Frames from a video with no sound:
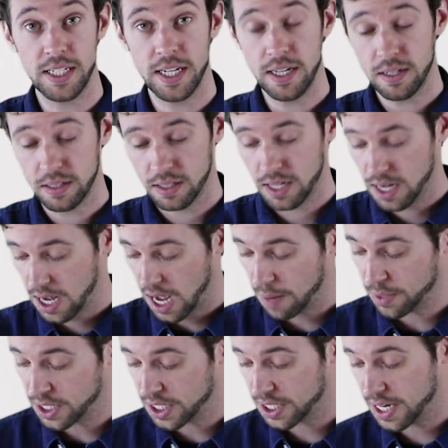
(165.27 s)
I'm
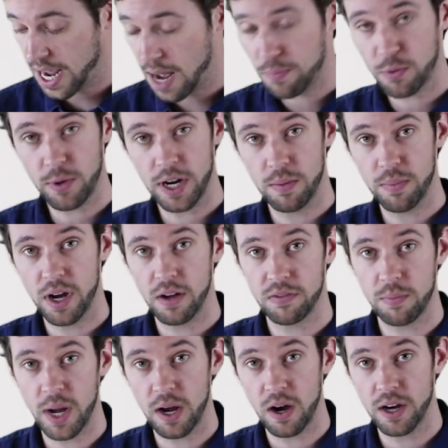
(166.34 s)
going to snap right above
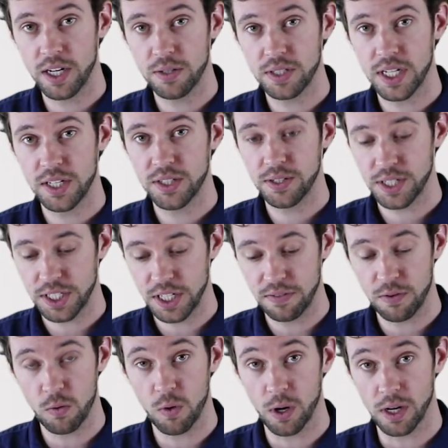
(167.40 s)
my audio sensor to see if
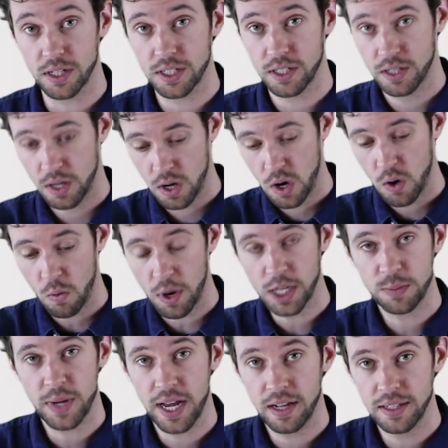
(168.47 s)
it works.
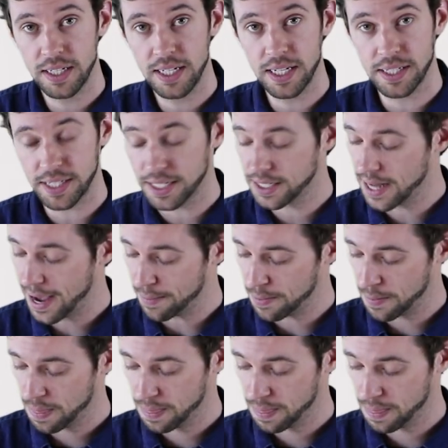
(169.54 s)
Watch my LED as I snap.